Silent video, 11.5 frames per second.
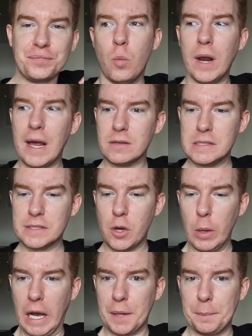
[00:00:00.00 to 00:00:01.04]
What else is
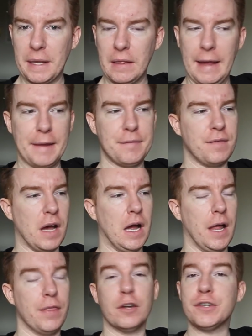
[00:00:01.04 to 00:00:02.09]
going on in my life?
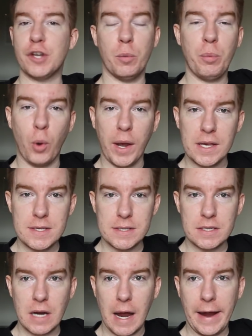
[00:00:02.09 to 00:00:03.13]
Uh, there's no
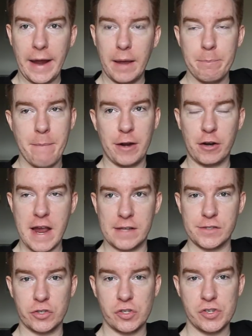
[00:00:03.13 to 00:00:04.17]
boys. I, men are
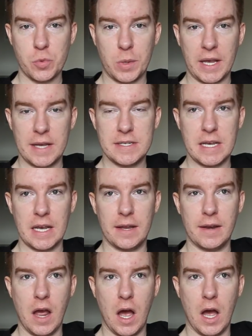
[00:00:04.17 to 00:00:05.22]
canceled in twenty
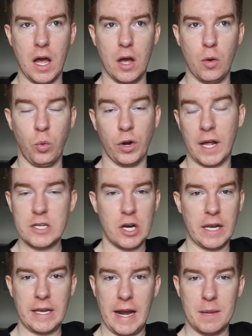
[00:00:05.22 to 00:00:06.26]
eighteen. Uh, we're not
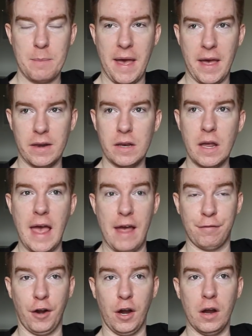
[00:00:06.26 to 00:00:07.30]
talking to any men
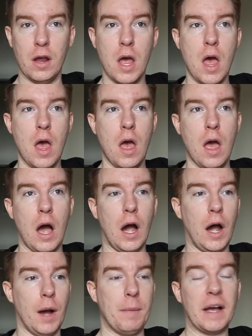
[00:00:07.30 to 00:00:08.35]
ever.
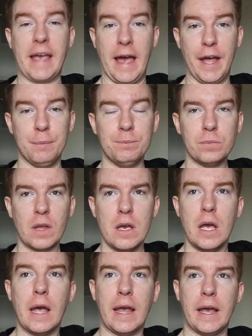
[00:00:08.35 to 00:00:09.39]
Um, again,
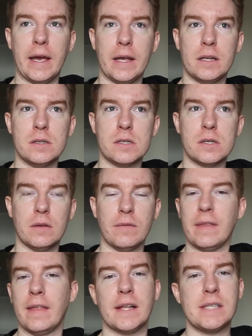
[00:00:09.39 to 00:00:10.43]
and,
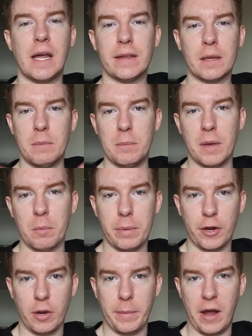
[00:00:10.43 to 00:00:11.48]
and that's not like me being
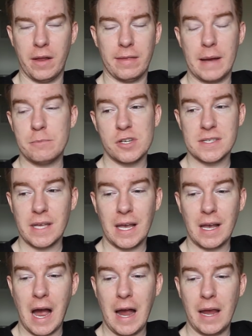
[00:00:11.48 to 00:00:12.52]
bitter about anything. I'm just
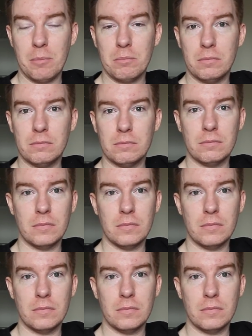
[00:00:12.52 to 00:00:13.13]
like, I'm,